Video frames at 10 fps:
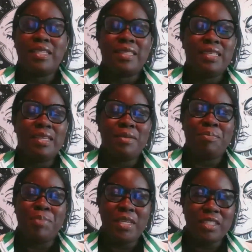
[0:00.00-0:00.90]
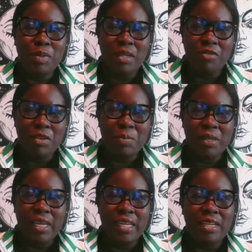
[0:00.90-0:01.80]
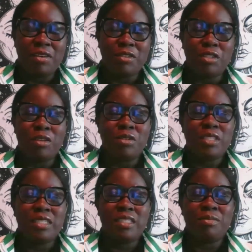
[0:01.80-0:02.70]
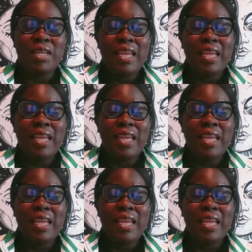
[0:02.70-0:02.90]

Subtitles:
the biggest benefic planet in our solar system,